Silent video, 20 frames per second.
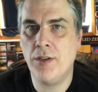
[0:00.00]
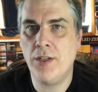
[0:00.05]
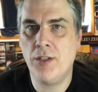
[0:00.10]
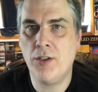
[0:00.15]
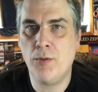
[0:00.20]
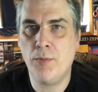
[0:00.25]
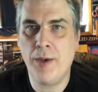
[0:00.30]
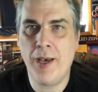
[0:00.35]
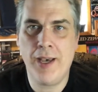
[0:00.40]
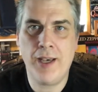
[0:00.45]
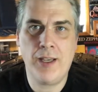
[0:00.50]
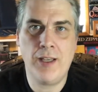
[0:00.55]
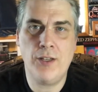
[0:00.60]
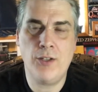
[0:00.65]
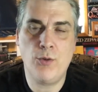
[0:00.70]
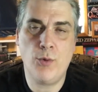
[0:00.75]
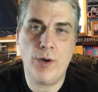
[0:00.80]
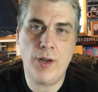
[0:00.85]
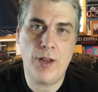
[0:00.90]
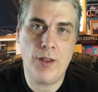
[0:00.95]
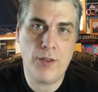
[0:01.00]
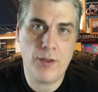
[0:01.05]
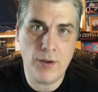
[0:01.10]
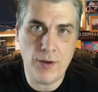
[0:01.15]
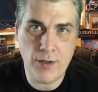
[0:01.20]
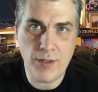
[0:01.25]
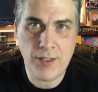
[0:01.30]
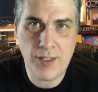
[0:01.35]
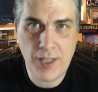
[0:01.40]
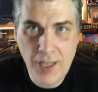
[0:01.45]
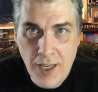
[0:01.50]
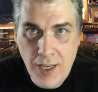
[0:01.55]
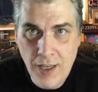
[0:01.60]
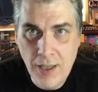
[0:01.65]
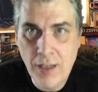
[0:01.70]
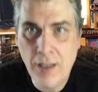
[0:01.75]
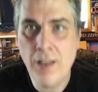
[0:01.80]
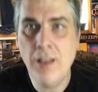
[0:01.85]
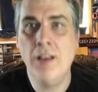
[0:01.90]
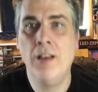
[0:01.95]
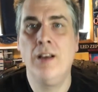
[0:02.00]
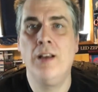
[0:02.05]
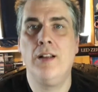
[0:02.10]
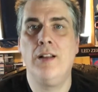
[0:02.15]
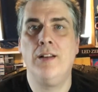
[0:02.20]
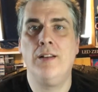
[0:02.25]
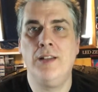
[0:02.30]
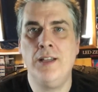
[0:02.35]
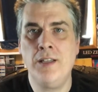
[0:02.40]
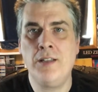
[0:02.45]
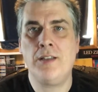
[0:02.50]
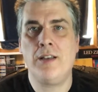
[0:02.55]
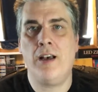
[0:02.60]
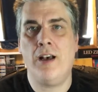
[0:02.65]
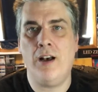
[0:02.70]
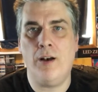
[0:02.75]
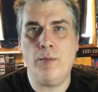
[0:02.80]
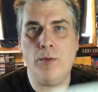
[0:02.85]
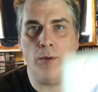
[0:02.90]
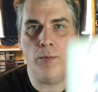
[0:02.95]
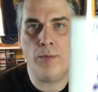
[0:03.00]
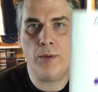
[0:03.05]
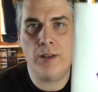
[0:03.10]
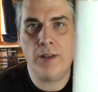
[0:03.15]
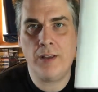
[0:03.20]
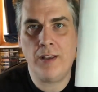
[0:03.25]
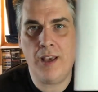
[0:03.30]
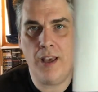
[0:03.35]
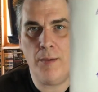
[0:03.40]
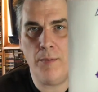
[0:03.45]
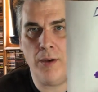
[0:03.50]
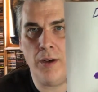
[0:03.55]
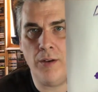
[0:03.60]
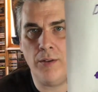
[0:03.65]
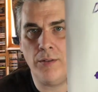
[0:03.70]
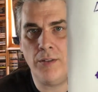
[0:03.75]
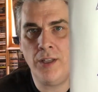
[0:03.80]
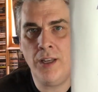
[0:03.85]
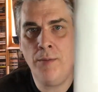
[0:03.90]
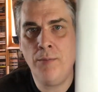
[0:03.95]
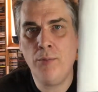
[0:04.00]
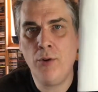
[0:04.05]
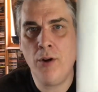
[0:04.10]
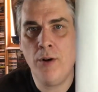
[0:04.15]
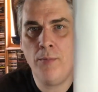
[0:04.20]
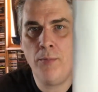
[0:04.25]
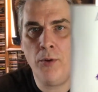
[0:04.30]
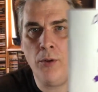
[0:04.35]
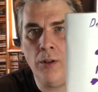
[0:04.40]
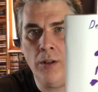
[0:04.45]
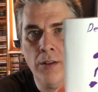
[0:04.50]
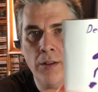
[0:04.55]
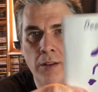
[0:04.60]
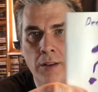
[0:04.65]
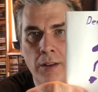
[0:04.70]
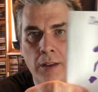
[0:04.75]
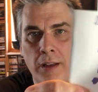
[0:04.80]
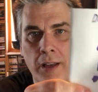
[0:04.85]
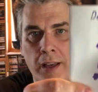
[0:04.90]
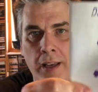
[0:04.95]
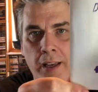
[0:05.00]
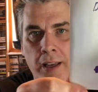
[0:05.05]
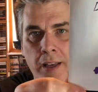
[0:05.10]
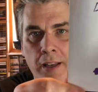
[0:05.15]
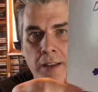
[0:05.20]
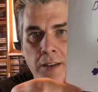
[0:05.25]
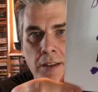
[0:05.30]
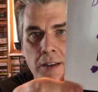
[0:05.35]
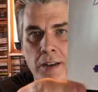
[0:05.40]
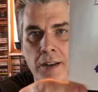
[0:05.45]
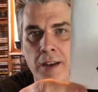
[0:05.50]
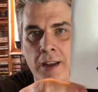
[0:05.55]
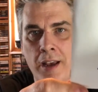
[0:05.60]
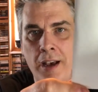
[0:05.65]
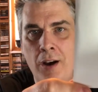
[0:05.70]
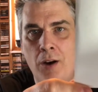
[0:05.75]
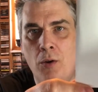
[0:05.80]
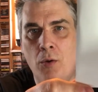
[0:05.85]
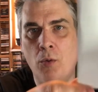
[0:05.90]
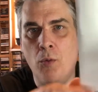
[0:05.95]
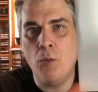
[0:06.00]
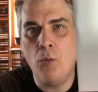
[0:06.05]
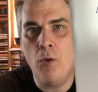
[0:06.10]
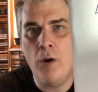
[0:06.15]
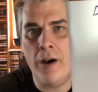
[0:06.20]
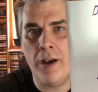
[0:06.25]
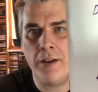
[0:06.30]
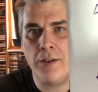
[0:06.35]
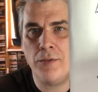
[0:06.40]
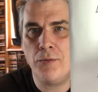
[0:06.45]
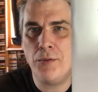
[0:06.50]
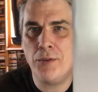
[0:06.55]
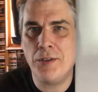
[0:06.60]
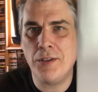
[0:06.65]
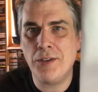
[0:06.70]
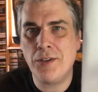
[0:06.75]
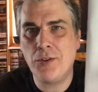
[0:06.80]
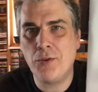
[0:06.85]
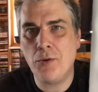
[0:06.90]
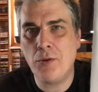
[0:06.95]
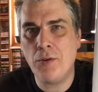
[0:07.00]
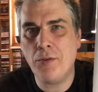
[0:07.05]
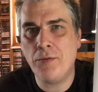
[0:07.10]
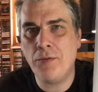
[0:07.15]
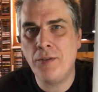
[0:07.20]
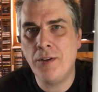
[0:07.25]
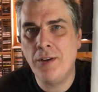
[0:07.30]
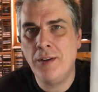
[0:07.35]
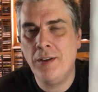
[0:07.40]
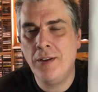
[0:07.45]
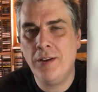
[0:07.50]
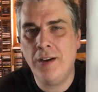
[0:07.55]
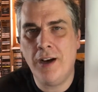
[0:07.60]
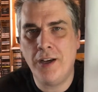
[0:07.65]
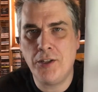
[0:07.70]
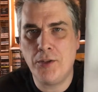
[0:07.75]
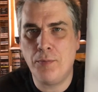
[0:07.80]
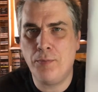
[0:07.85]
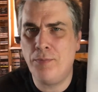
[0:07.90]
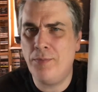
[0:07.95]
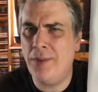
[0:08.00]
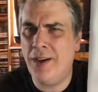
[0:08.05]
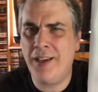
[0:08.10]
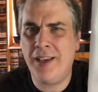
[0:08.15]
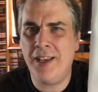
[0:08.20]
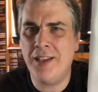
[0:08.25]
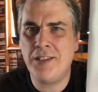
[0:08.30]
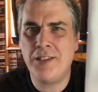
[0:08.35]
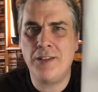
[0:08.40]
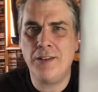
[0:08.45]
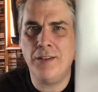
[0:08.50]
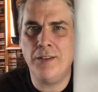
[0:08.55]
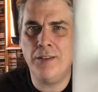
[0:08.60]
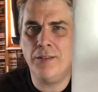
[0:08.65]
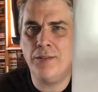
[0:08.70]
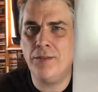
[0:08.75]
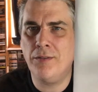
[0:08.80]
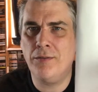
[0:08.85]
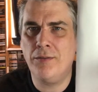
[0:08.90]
So back in 2013, this album came out, Deep Purple, and Now What, with this sort of, I, I guess the